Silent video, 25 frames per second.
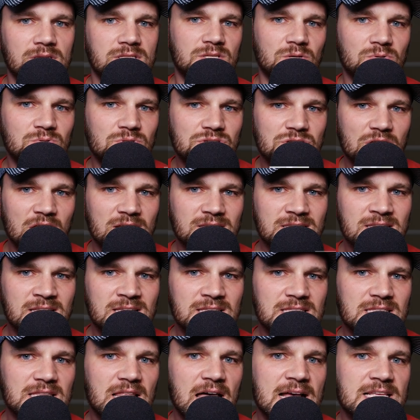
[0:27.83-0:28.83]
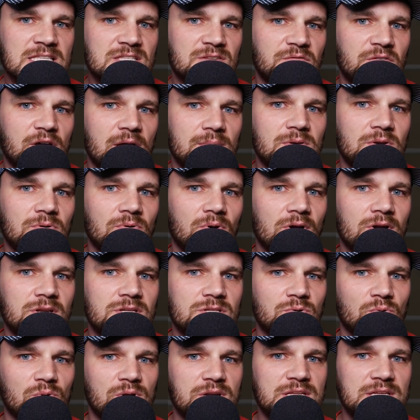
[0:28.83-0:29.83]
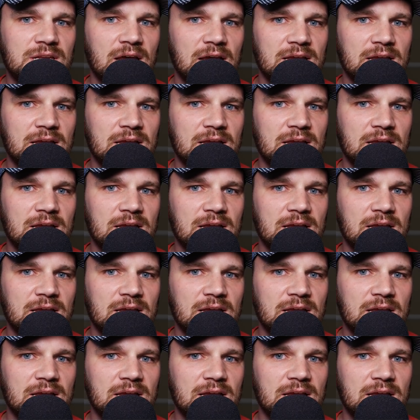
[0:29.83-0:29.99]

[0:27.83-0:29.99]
So just this last February twenty